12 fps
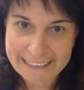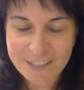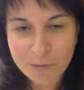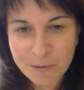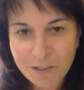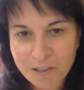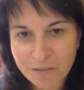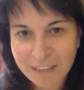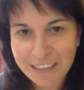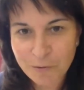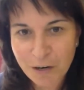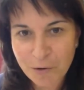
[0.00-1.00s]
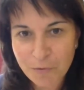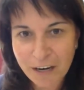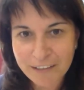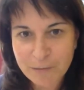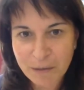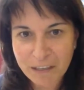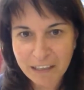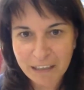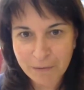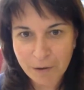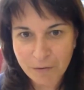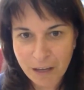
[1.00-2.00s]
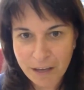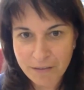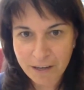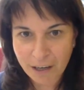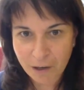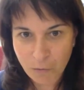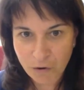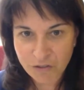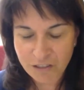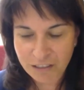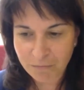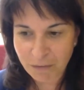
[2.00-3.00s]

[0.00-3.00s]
So because of that, when we are speaking about ethical washing,